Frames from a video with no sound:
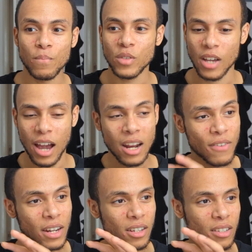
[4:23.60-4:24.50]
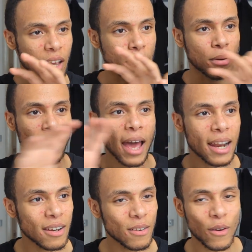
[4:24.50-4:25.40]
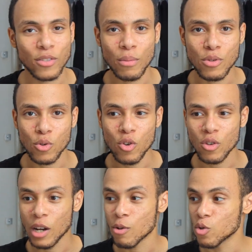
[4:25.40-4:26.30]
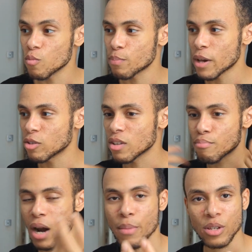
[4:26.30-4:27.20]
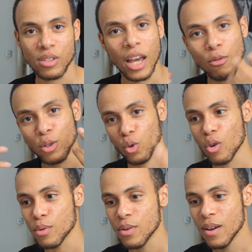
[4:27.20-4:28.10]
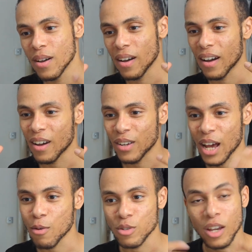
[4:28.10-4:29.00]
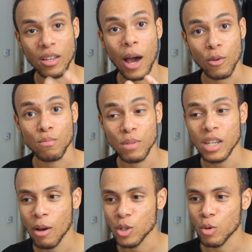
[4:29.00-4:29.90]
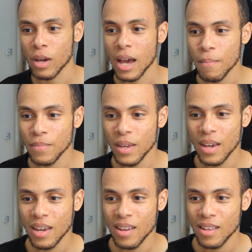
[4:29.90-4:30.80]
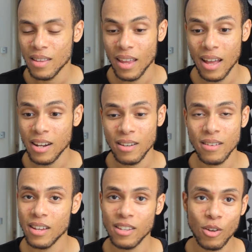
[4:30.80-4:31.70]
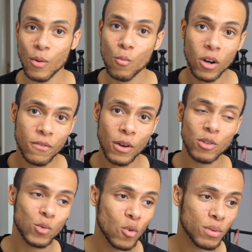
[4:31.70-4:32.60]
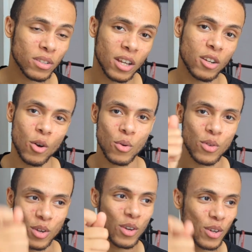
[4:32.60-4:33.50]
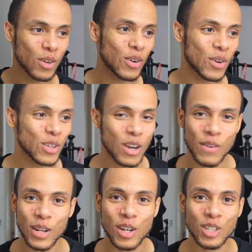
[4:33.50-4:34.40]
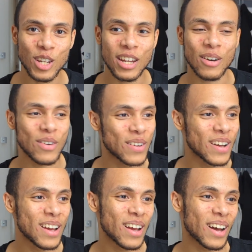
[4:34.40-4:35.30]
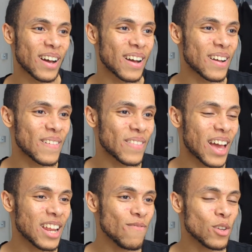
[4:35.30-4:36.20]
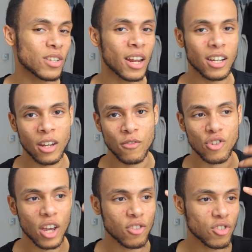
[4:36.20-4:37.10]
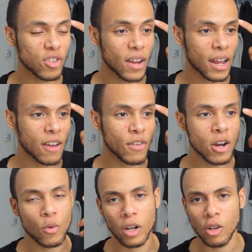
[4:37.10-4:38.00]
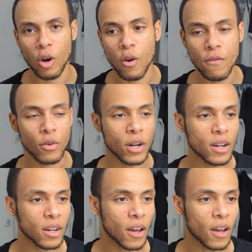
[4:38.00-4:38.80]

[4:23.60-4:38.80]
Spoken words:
I kind of had this like plan of some sort, and it was all based on the premise that I was doable, that I was me, I was who I am. And then in one fell swoop, it's like no, you have ADHD now. And even though technically nothing changed, and I very quickly got over it,